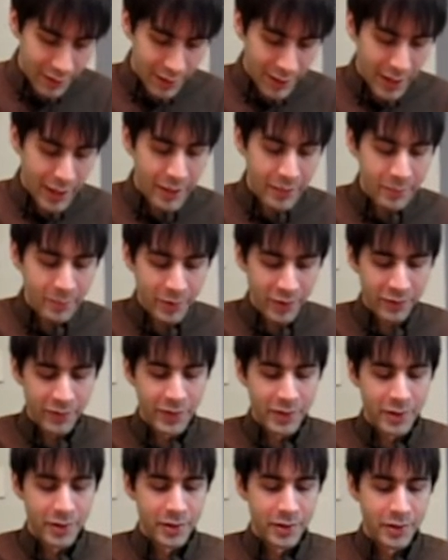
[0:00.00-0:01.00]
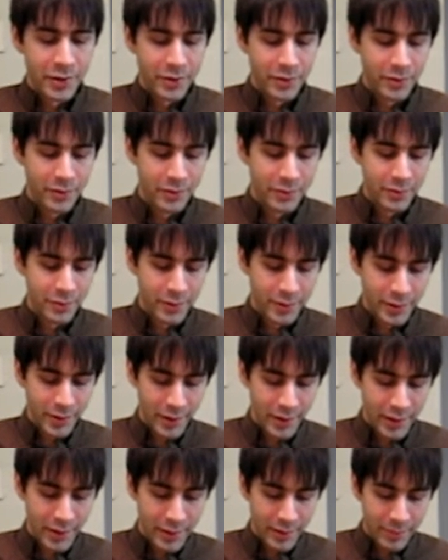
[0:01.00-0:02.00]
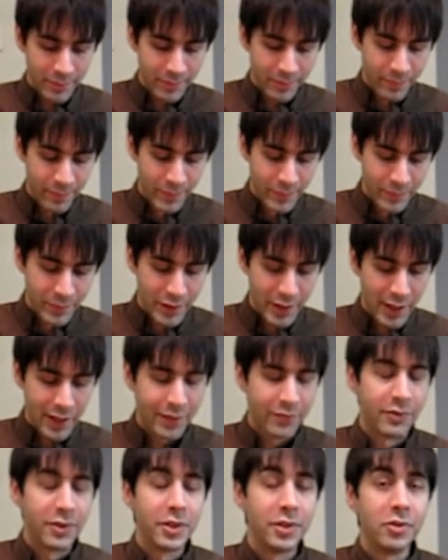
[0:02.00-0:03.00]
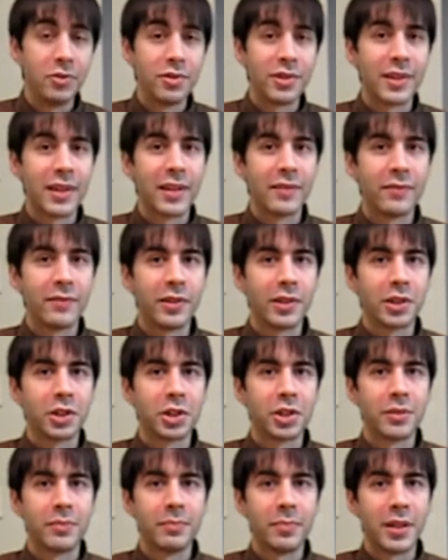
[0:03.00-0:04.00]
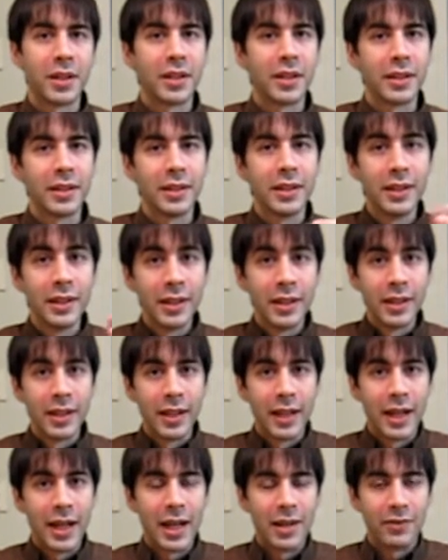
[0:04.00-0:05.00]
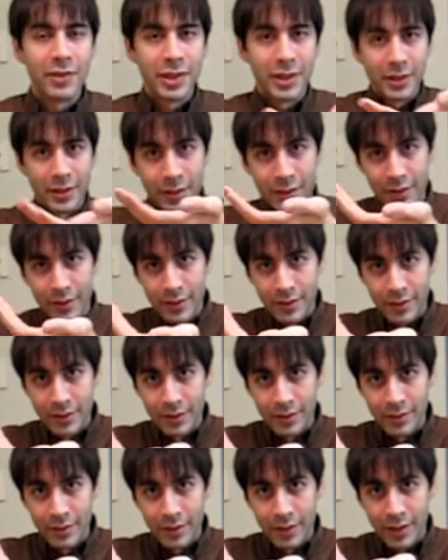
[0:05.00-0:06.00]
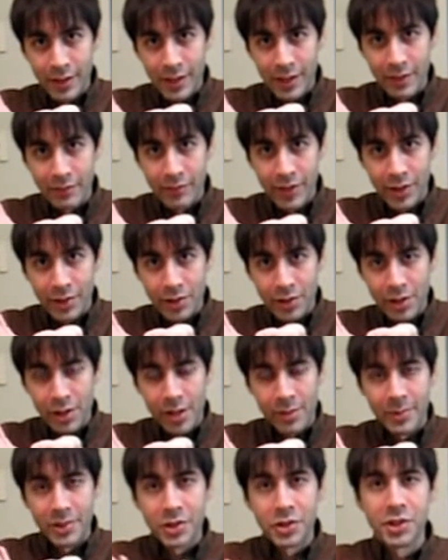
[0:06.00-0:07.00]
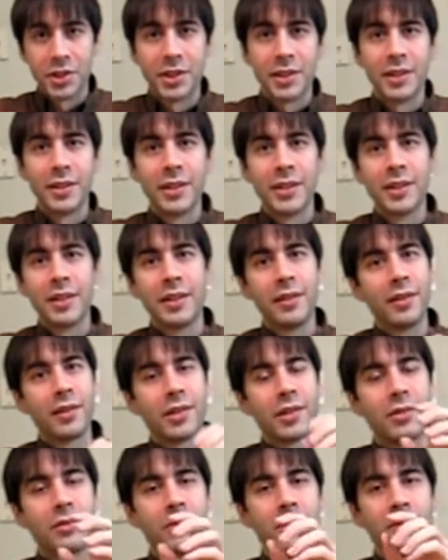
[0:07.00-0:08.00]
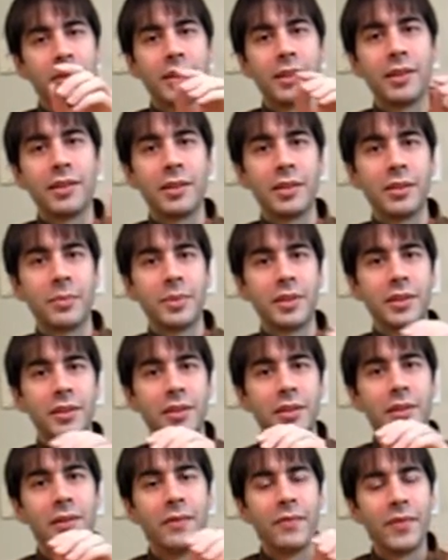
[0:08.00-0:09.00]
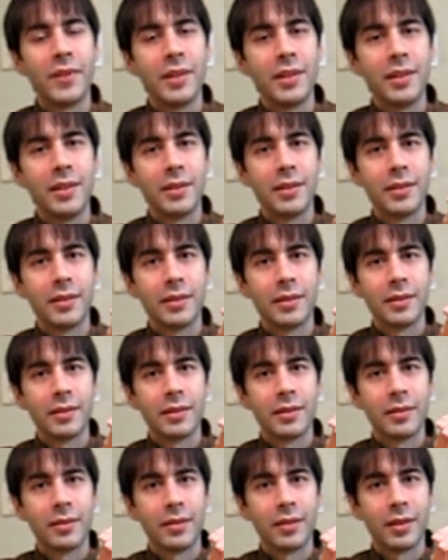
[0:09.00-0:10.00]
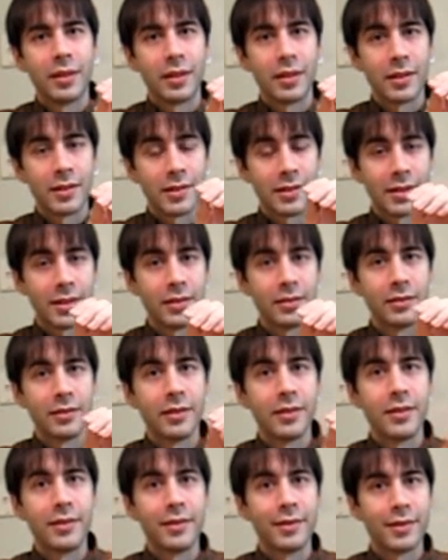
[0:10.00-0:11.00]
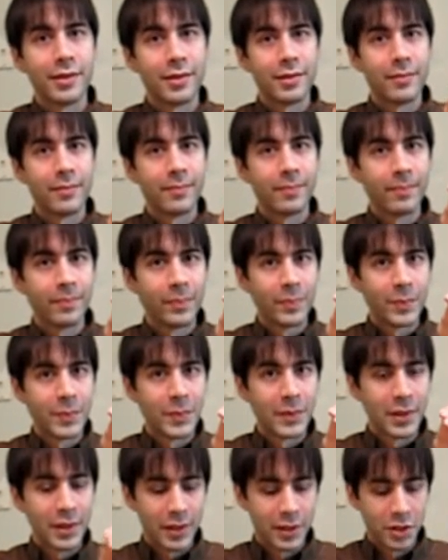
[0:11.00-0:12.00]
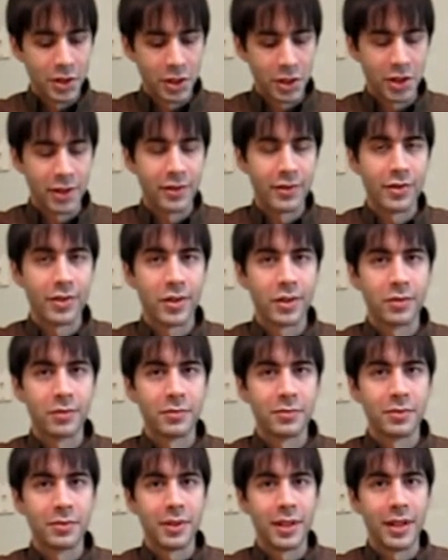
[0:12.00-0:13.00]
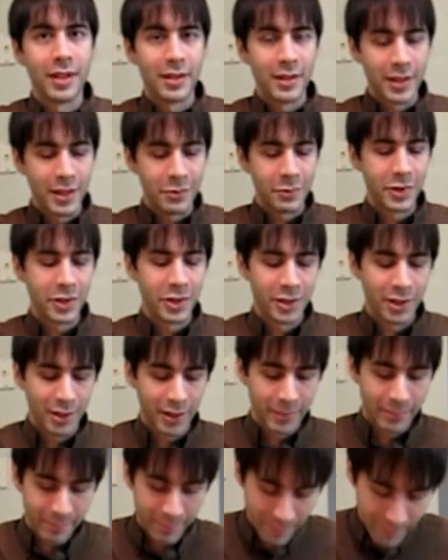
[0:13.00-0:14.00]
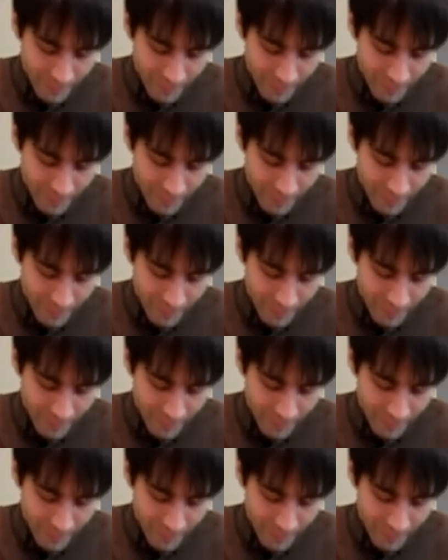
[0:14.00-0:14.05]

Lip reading: I prefer to kind of reduce that friction by having a convex geometry, so only a little bit of the steel is touching the stone at any one time.